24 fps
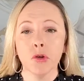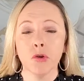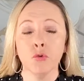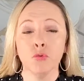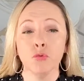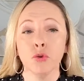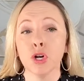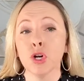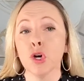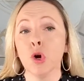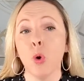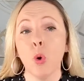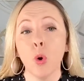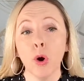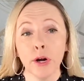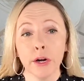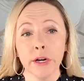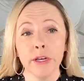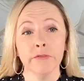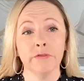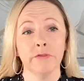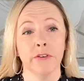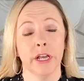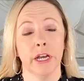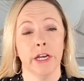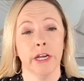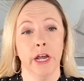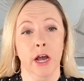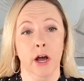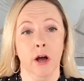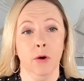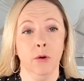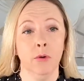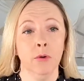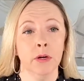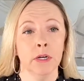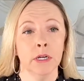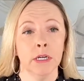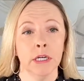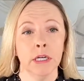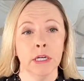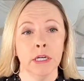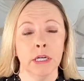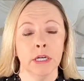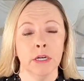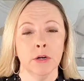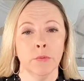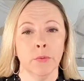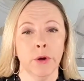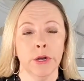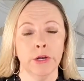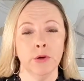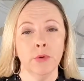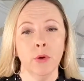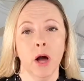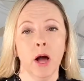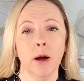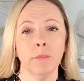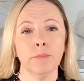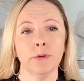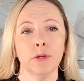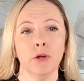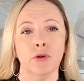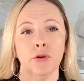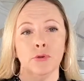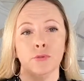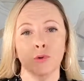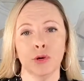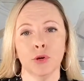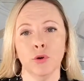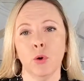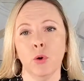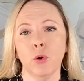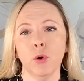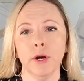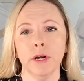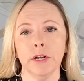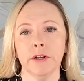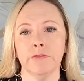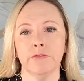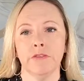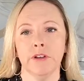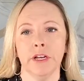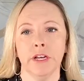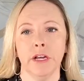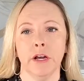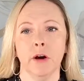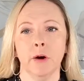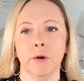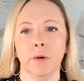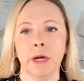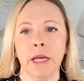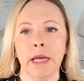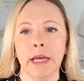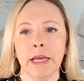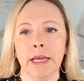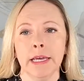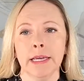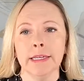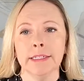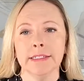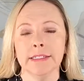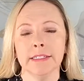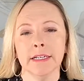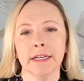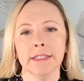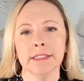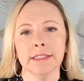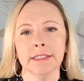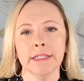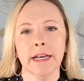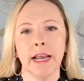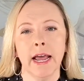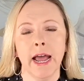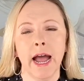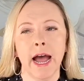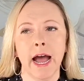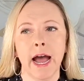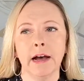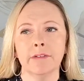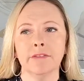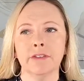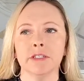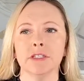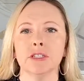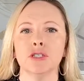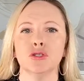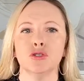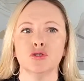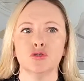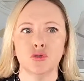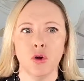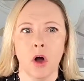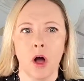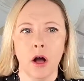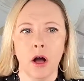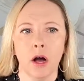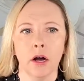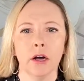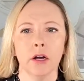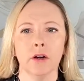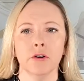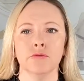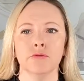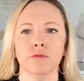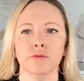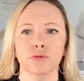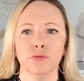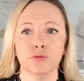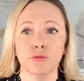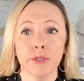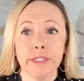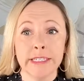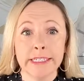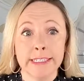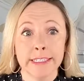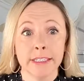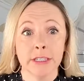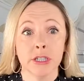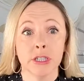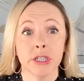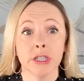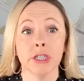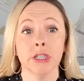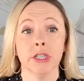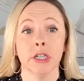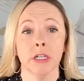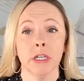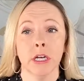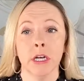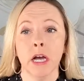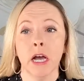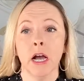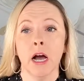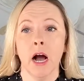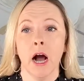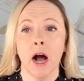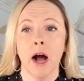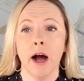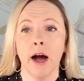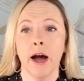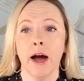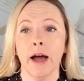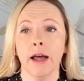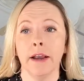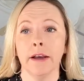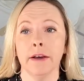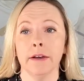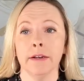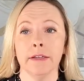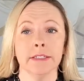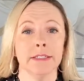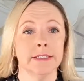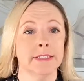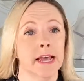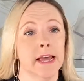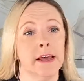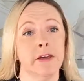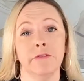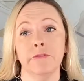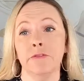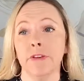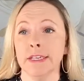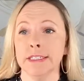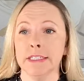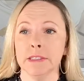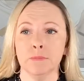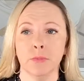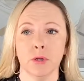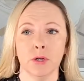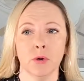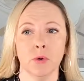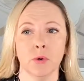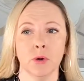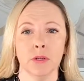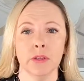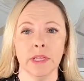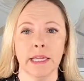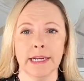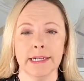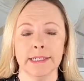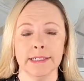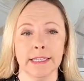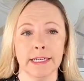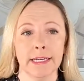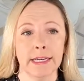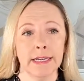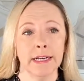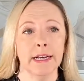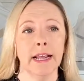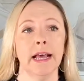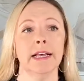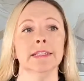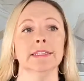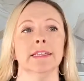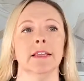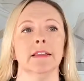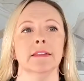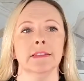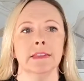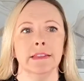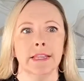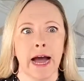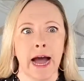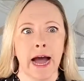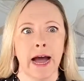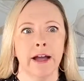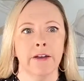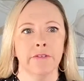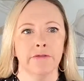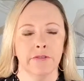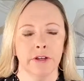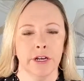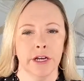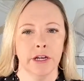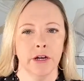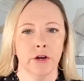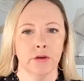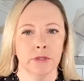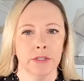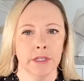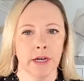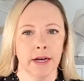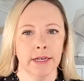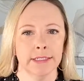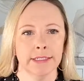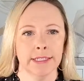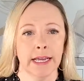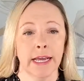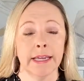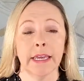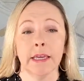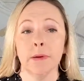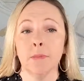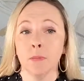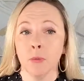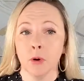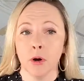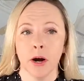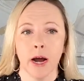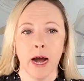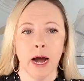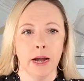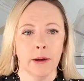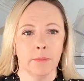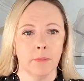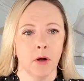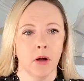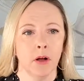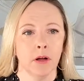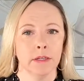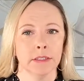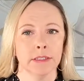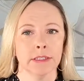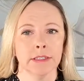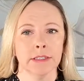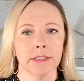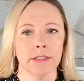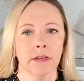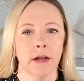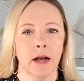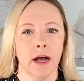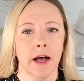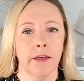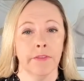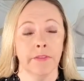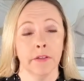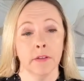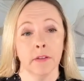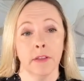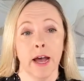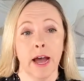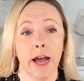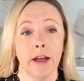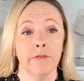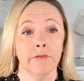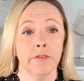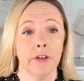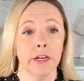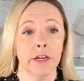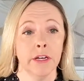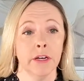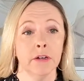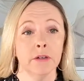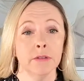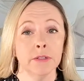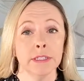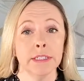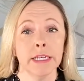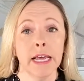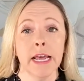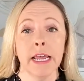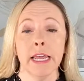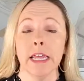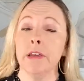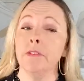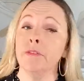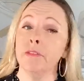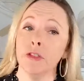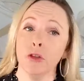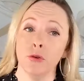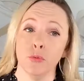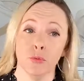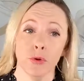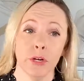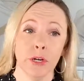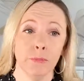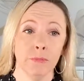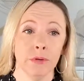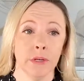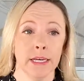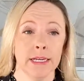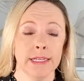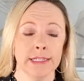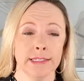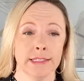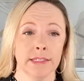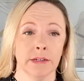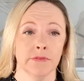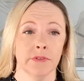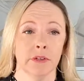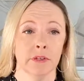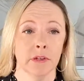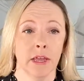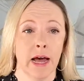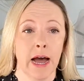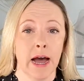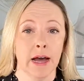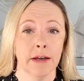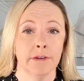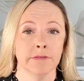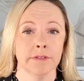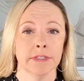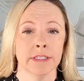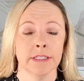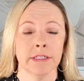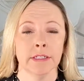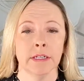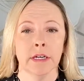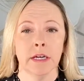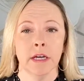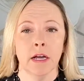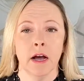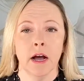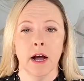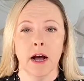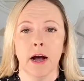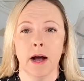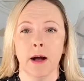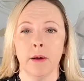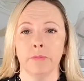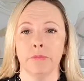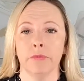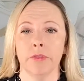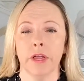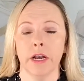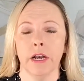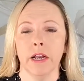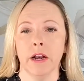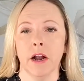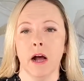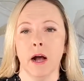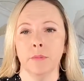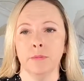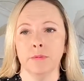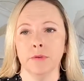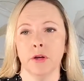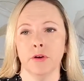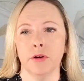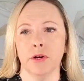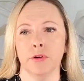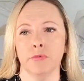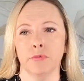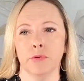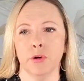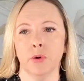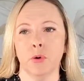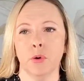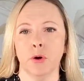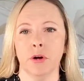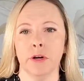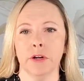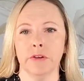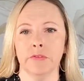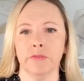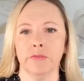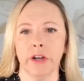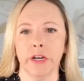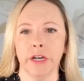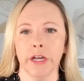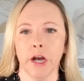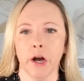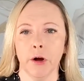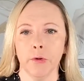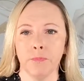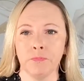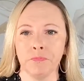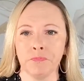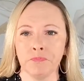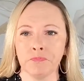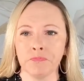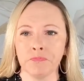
Recorded video, when you upload a recorded video, it doesn't have as strong of reach on, say, Facebook or LinkedIn as a live video does. I get more eyeballs on the live videos, even the replays of the lives, than an uploaded recorded video.